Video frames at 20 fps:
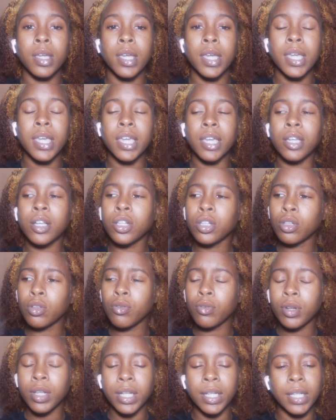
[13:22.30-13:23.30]

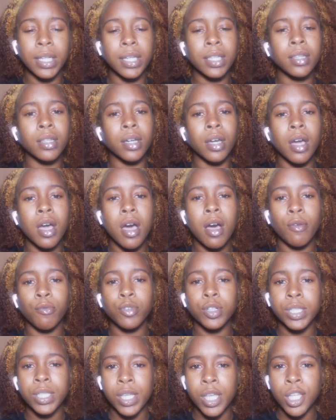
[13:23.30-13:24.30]
included in the
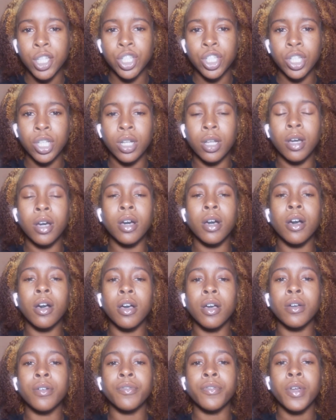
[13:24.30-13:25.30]
conversation
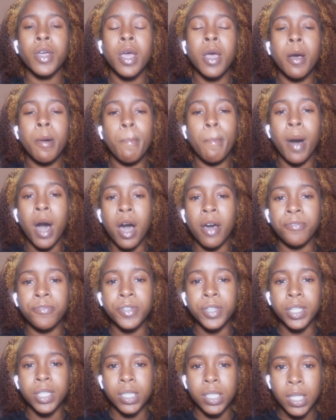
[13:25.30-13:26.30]
of
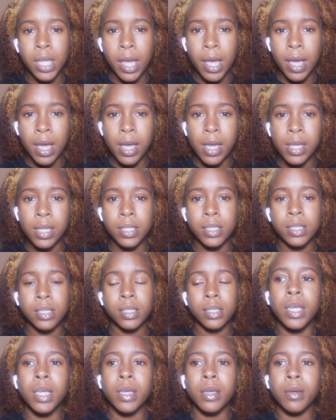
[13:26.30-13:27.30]
mafia
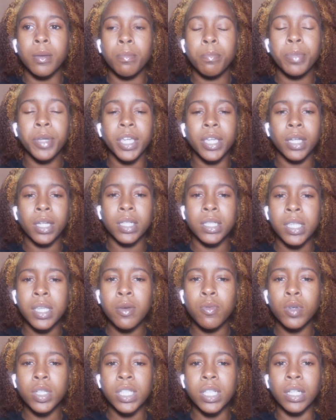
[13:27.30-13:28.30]
ties because he
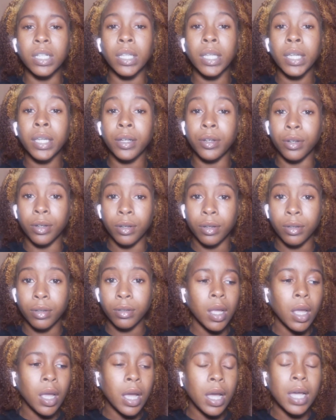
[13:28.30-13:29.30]
was a leader.
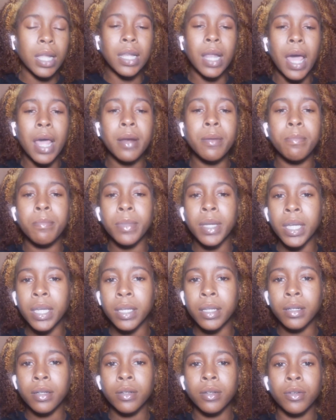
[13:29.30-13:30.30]
A lot of
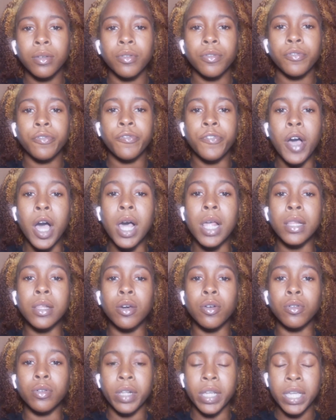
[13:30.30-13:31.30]
men
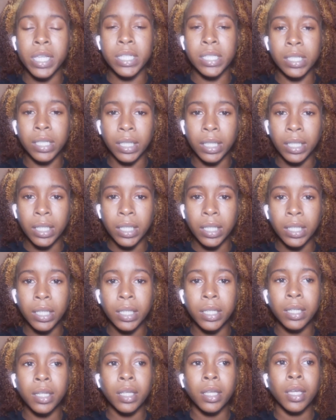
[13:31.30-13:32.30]
followed his
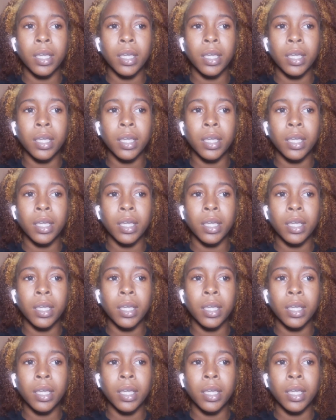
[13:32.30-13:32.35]
lead